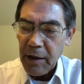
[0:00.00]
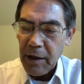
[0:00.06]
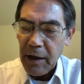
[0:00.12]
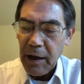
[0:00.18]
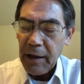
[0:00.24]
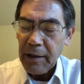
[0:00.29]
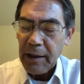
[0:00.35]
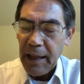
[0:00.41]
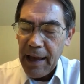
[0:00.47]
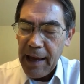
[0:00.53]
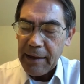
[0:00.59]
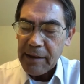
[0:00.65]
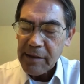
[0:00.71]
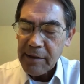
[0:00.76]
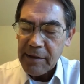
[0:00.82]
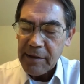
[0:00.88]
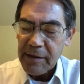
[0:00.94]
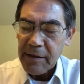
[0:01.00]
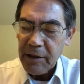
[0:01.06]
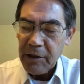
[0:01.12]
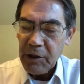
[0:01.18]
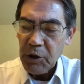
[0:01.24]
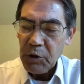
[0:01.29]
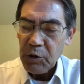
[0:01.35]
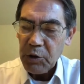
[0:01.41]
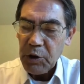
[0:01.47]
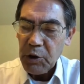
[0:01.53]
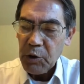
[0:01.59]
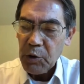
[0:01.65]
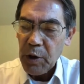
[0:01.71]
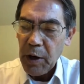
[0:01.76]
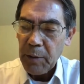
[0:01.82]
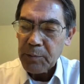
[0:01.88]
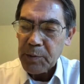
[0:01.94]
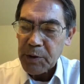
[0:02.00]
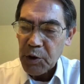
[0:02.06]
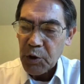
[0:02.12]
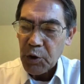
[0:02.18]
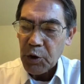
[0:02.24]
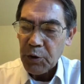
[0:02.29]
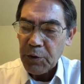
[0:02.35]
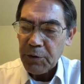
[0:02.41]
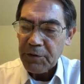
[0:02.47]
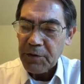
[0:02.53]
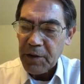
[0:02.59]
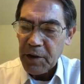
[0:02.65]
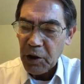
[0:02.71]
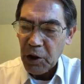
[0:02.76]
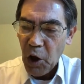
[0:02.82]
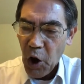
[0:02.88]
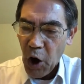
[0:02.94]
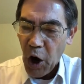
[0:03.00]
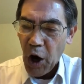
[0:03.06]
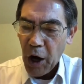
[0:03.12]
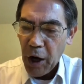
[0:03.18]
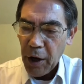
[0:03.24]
unless you observe the law.